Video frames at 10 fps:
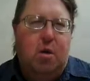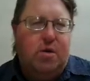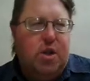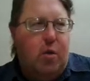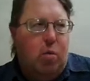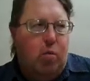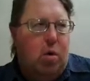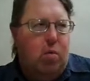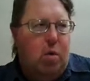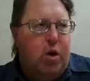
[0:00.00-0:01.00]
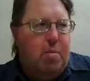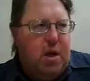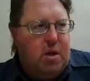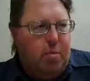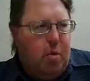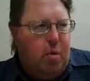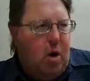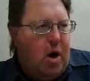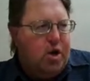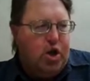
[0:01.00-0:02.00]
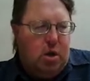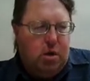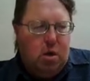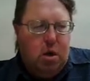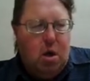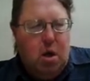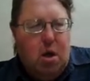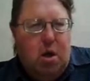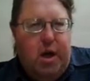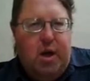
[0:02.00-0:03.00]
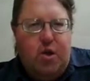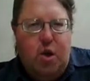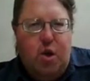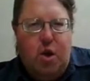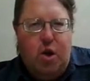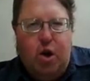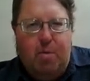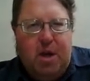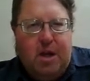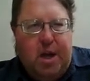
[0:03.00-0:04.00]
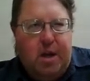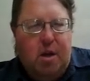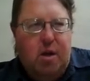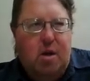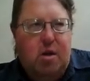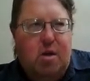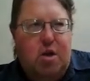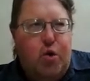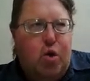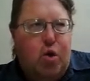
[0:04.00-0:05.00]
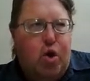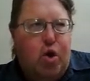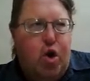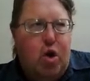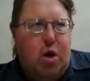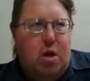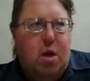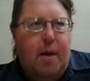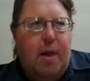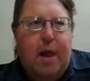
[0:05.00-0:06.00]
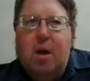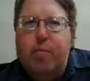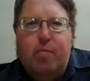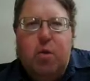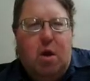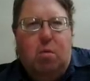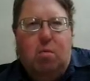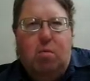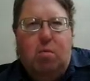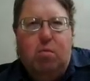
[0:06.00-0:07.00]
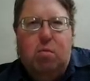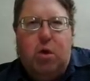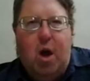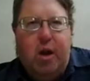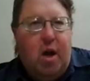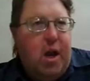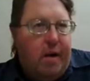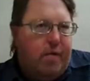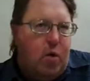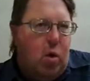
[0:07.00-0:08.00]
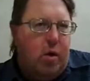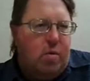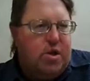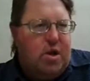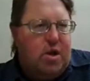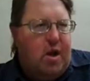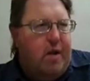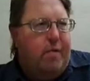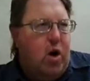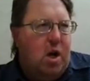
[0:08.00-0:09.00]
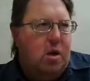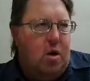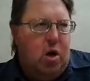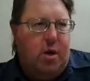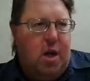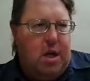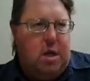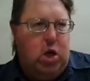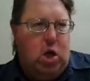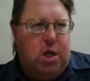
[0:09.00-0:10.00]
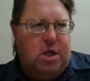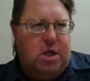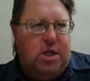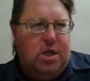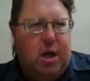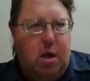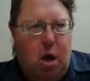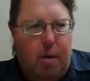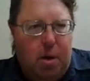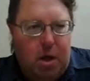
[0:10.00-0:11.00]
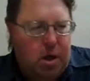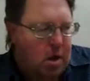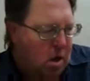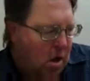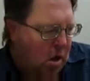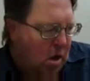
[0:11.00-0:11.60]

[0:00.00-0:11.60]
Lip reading: Said, well, what do you mean depression? And you know what I mean? Like, you could, not everyone was suffering during the 1930s economically.